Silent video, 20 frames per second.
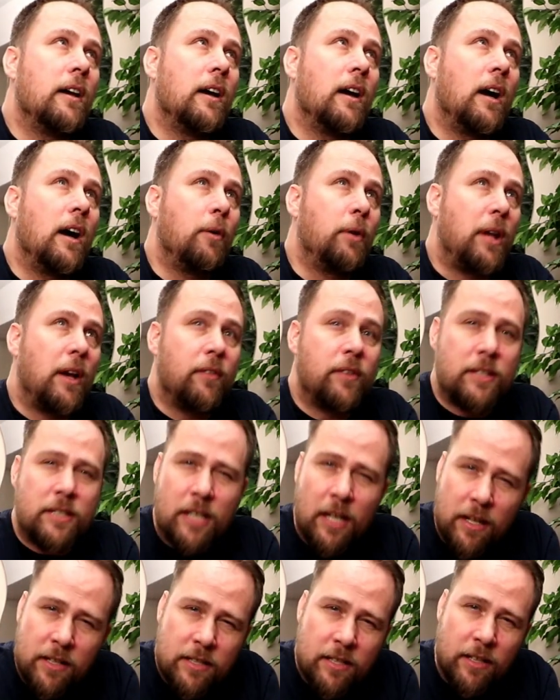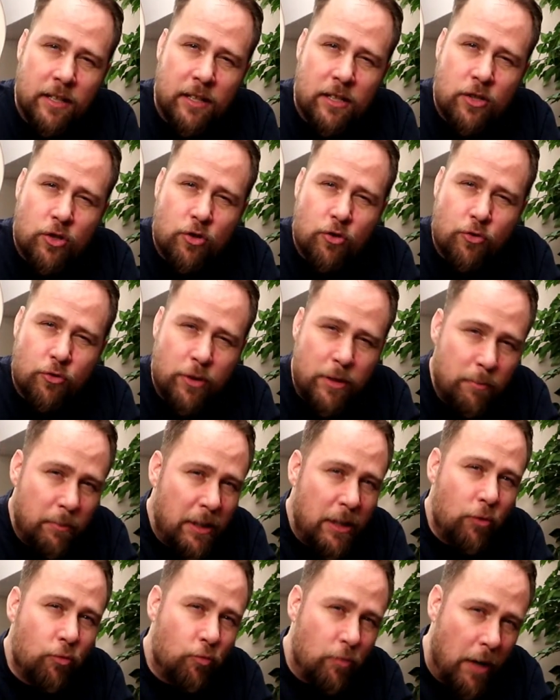I would have to say it's an
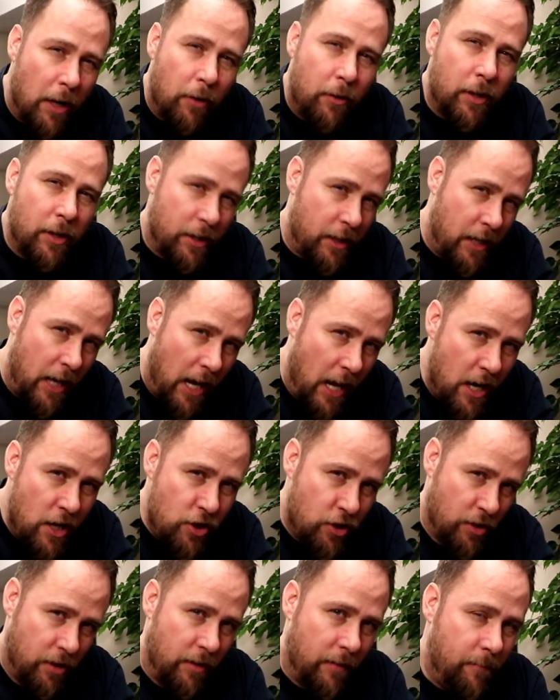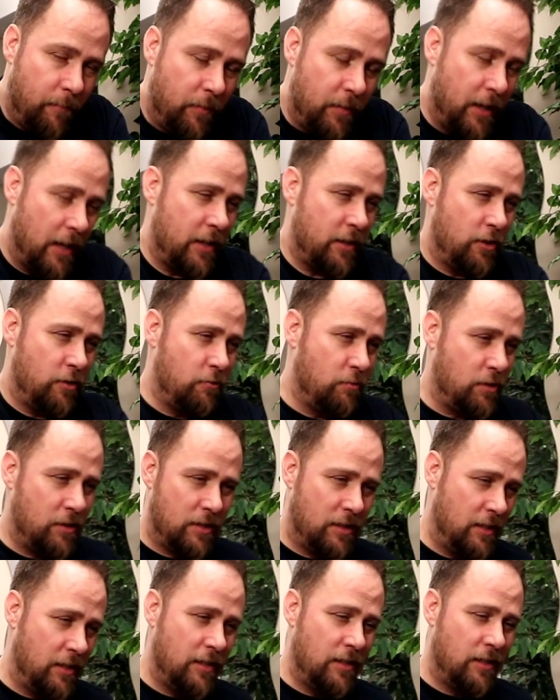extremely rare occasion that you
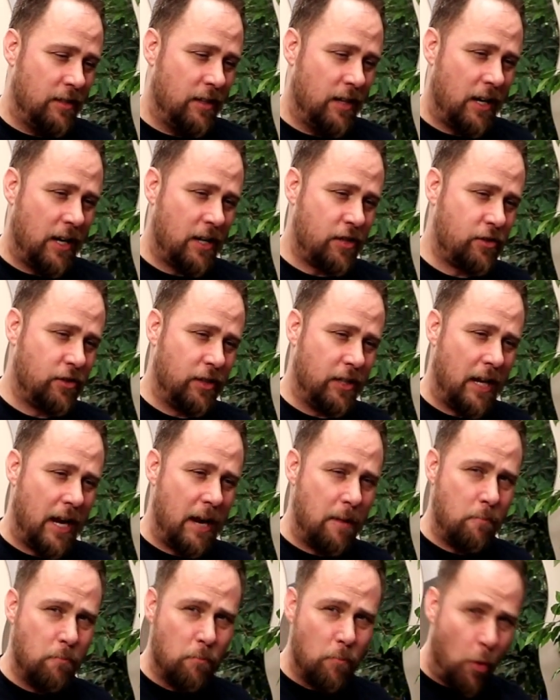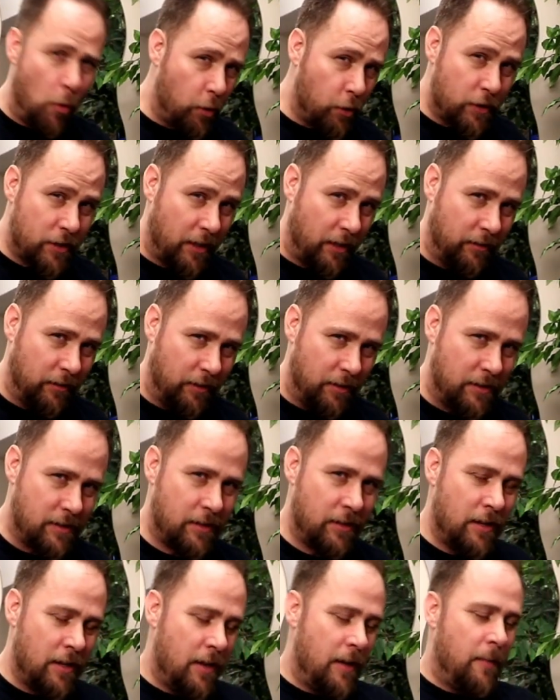see actually a
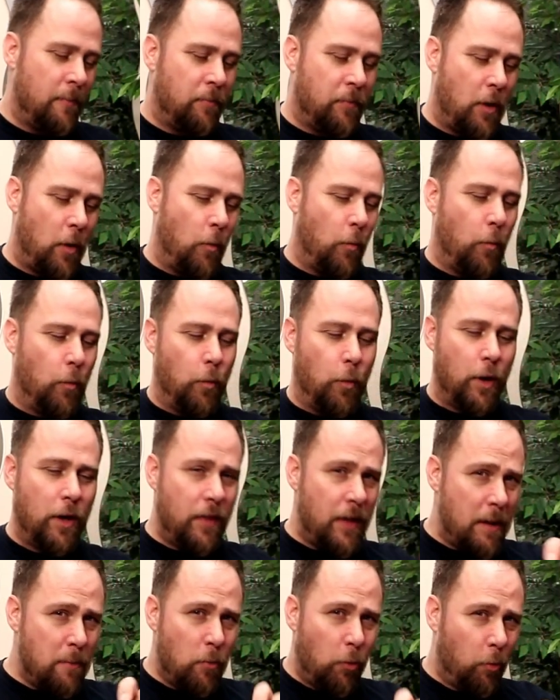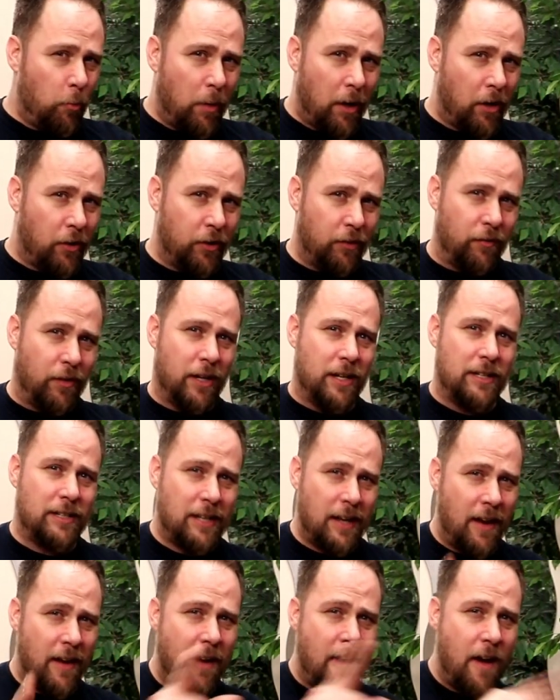motorcyclist with a mobile
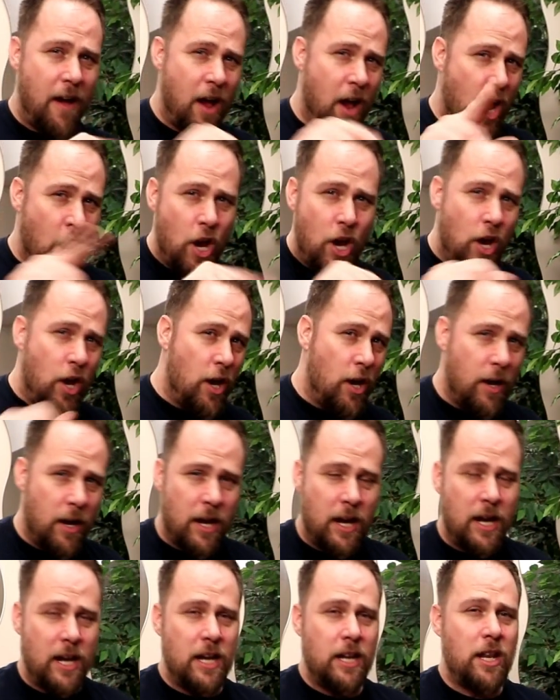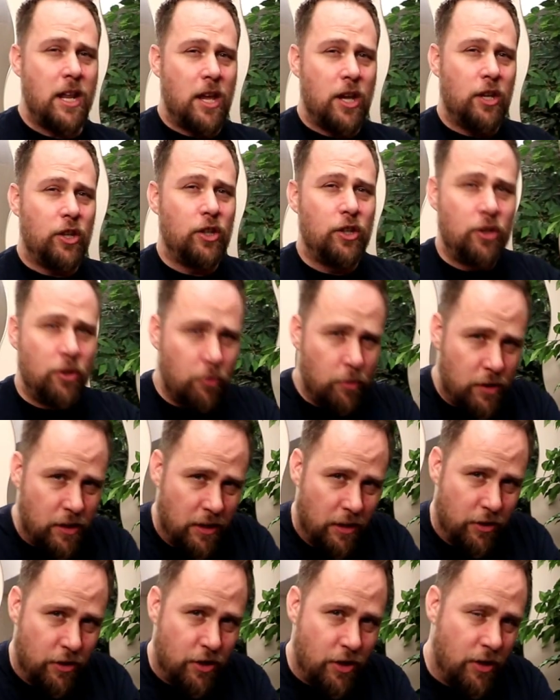device in
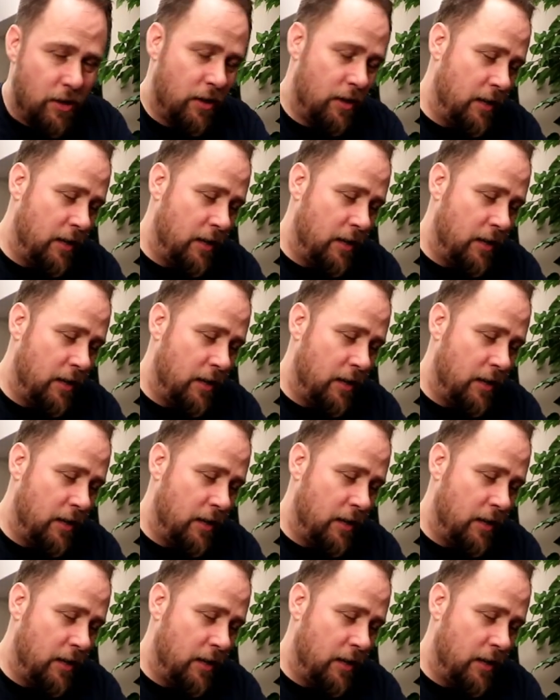usage.